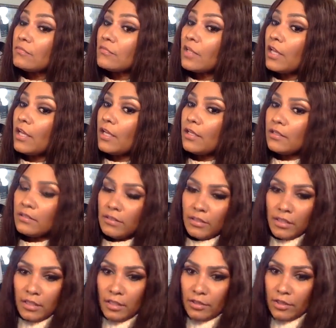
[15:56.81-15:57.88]
Okay.
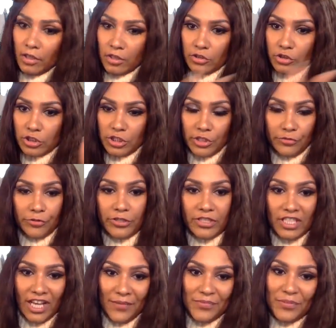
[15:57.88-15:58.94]
There are different
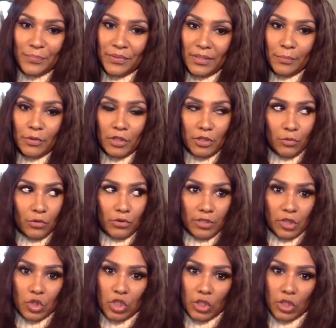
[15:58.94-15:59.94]
types of people in the world. There's